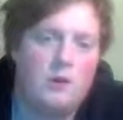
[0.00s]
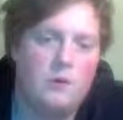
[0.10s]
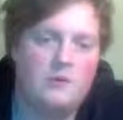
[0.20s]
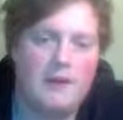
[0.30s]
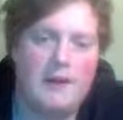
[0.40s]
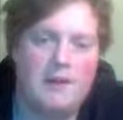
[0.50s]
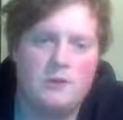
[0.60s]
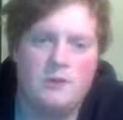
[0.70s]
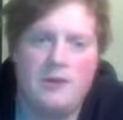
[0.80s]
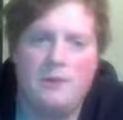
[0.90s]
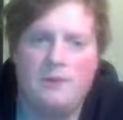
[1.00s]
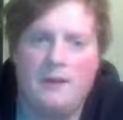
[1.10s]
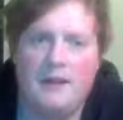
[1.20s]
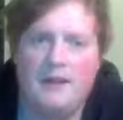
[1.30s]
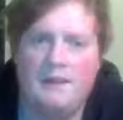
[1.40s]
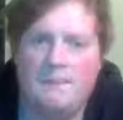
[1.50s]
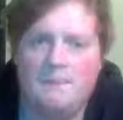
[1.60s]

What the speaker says: Okay, so now he played